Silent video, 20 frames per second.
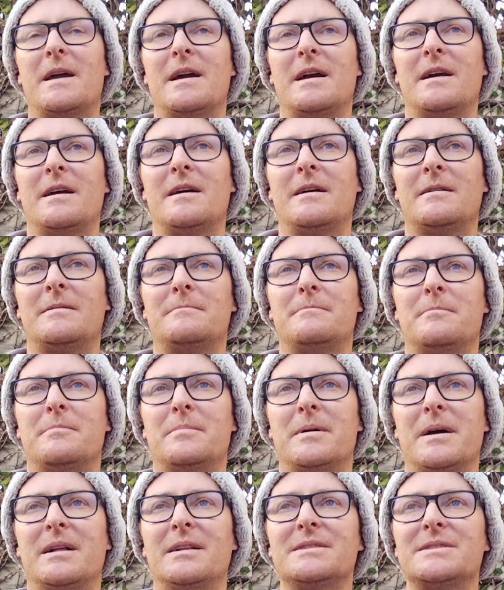a
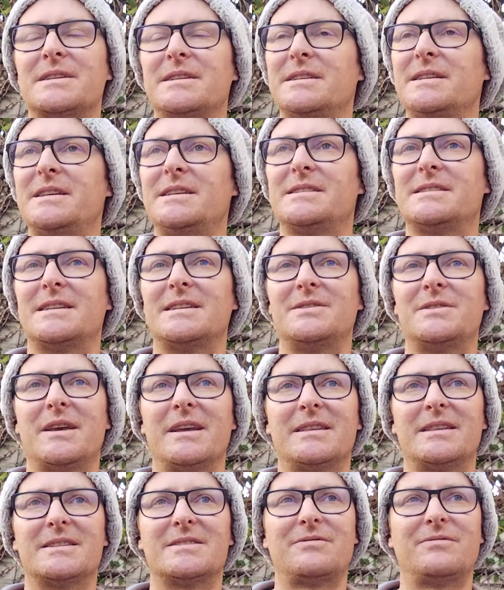Belgian yeast and you
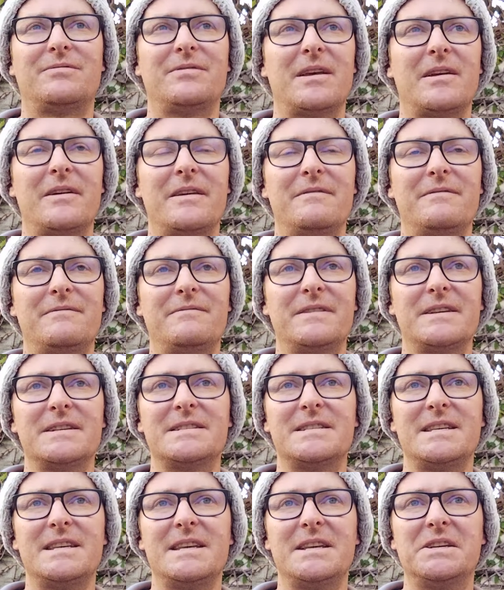get this very
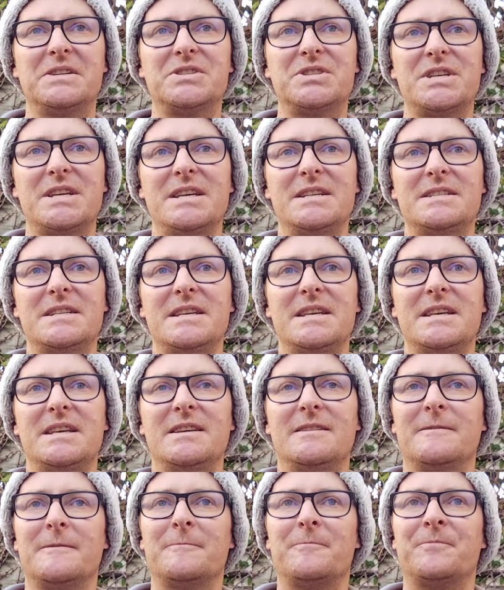fizzy,
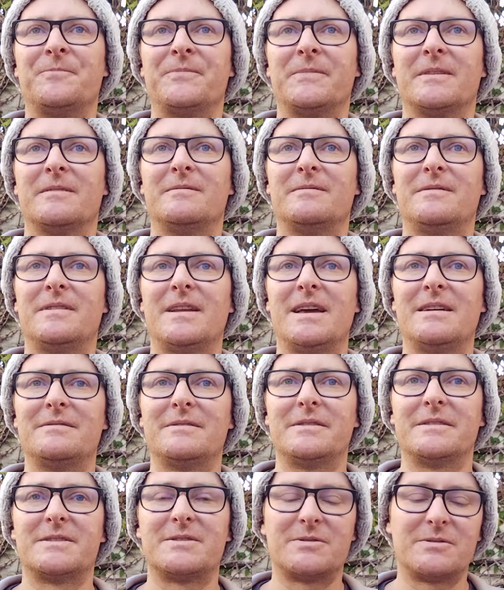cheesy
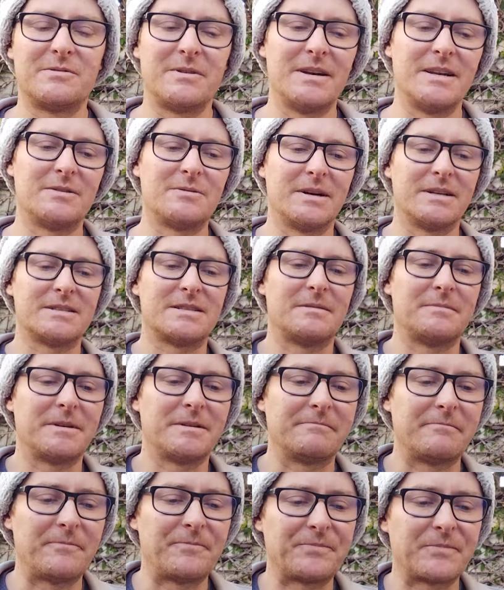flavor, it's really quite something.
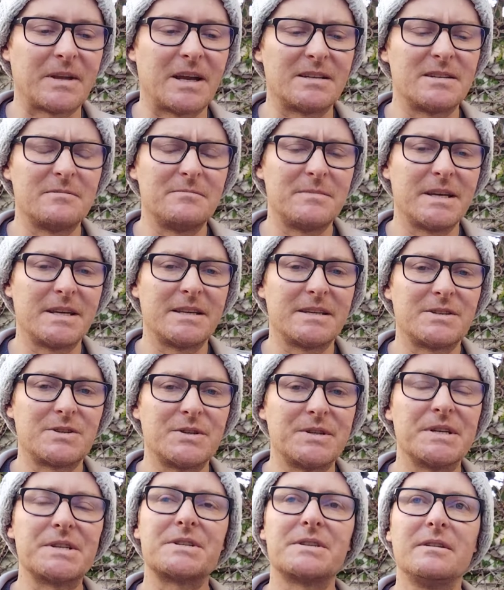I didn't make it
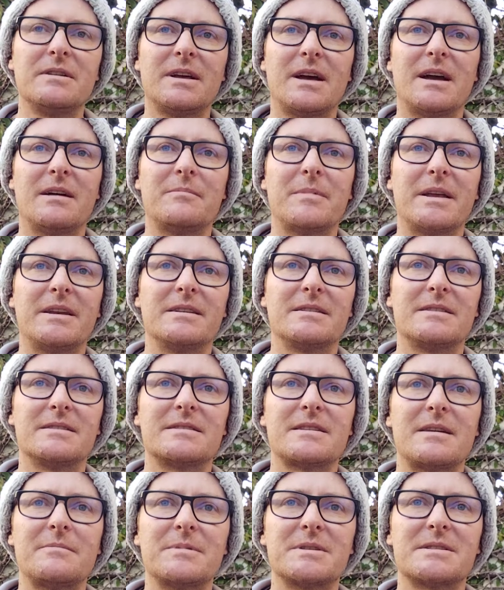traditional. I made it the
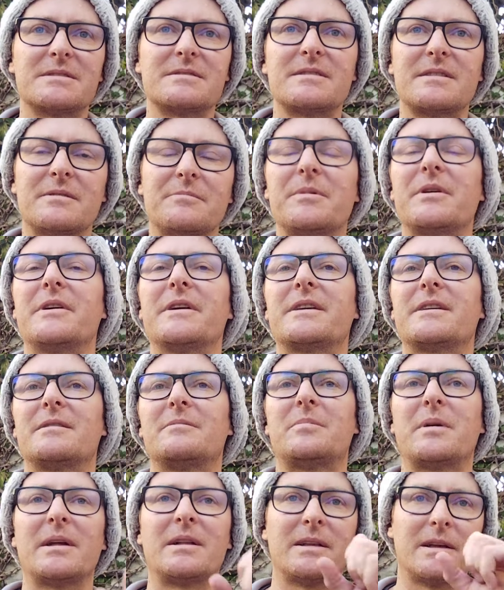same as an
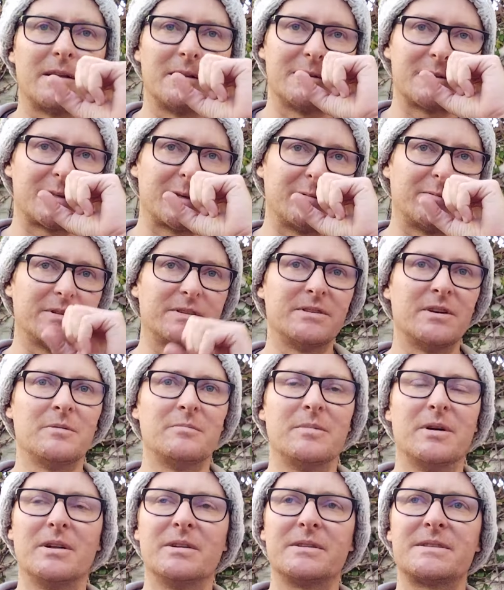American Pale Ale, so with no
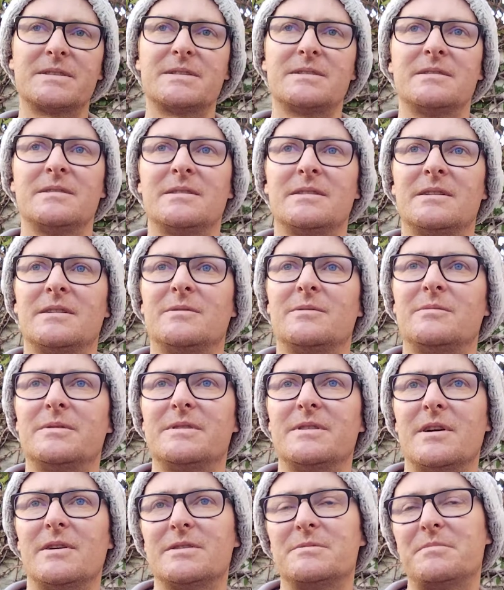malts,
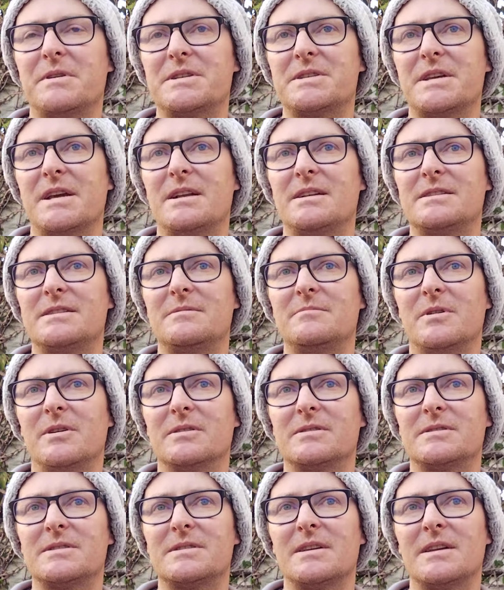with no specialty
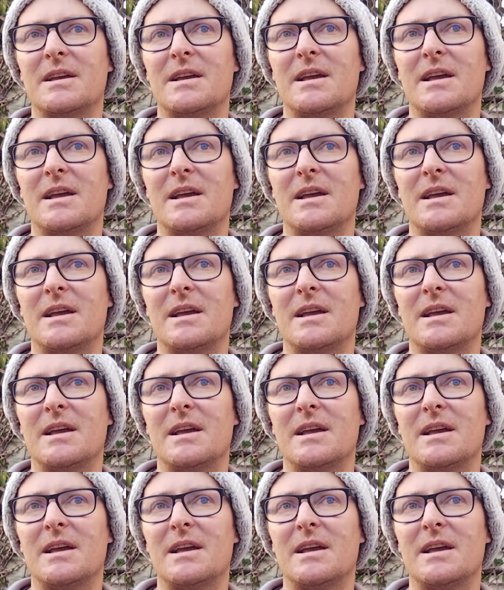malts.